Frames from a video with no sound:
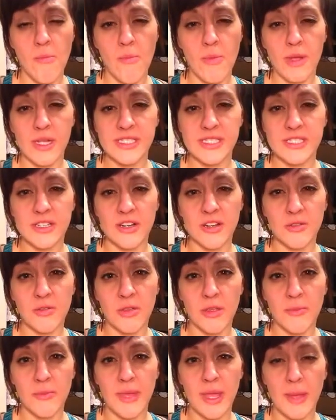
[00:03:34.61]
It starts with a
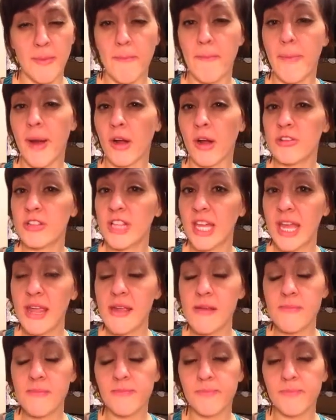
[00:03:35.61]
B, barley.